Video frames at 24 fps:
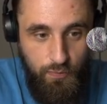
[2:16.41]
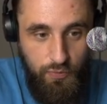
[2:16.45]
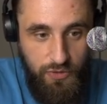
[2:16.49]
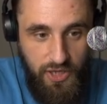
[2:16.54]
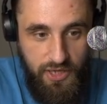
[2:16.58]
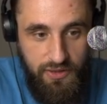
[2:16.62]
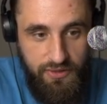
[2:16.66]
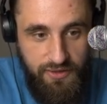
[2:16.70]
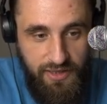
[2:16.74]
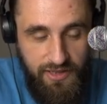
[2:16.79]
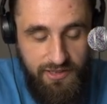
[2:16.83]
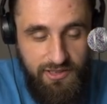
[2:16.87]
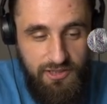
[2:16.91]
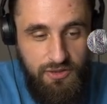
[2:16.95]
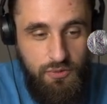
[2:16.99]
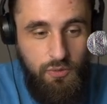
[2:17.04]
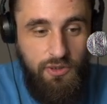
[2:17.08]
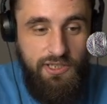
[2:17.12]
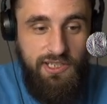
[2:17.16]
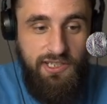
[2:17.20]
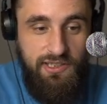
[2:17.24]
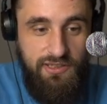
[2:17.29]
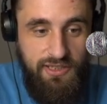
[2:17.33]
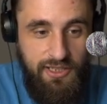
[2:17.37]
And that's
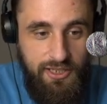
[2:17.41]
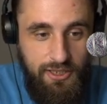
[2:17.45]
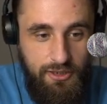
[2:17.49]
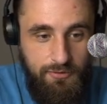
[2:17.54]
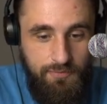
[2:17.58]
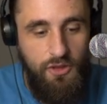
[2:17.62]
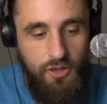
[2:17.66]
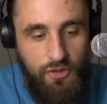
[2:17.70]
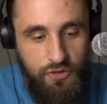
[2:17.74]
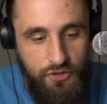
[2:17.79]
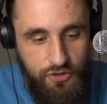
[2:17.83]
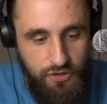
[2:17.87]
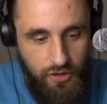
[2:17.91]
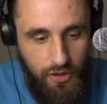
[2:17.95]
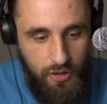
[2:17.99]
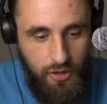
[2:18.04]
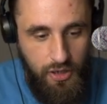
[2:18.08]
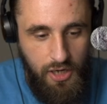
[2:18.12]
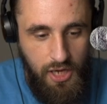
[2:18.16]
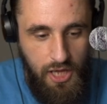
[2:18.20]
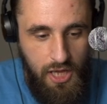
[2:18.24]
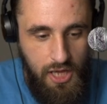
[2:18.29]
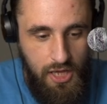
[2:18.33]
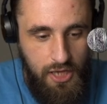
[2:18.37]
what he did.
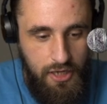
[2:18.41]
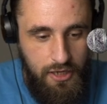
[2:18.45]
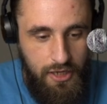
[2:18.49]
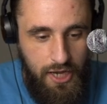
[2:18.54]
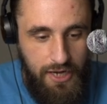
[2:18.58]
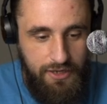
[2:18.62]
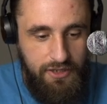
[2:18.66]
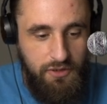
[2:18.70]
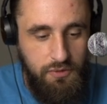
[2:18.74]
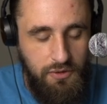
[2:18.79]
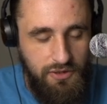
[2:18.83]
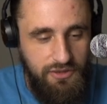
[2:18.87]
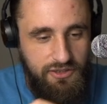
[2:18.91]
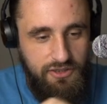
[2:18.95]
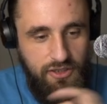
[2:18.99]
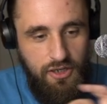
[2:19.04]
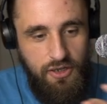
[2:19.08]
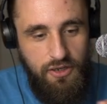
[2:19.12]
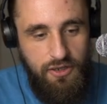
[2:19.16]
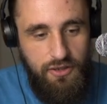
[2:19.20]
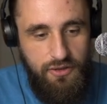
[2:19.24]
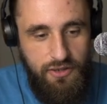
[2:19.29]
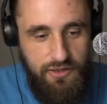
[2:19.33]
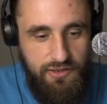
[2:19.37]
So I just want to
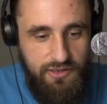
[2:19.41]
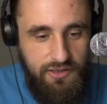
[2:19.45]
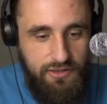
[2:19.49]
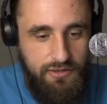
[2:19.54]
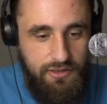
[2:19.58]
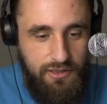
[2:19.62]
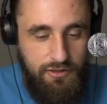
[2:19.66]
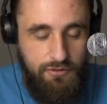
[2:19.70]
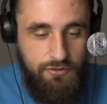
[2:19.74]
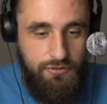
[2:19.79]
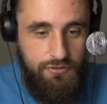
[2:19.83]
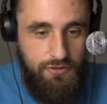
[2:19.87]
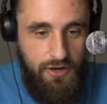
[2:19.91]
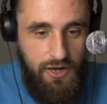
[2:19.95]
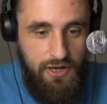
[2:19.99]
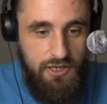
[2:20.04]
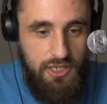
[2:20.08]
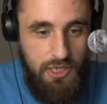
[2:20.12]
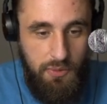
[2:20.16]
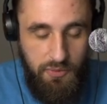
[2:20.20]
know, this is in French.